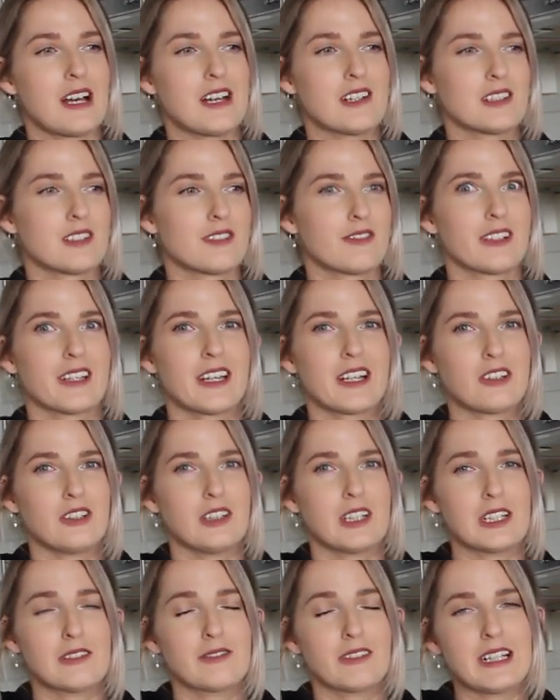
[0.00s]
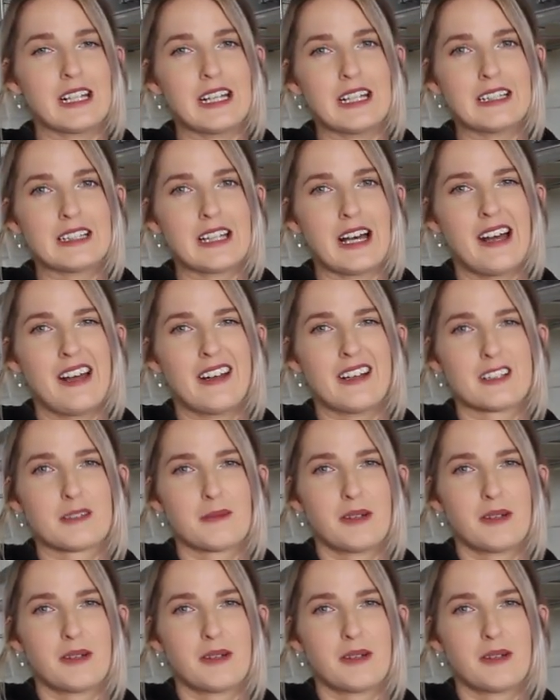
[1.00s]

I just feel like you can reheat that and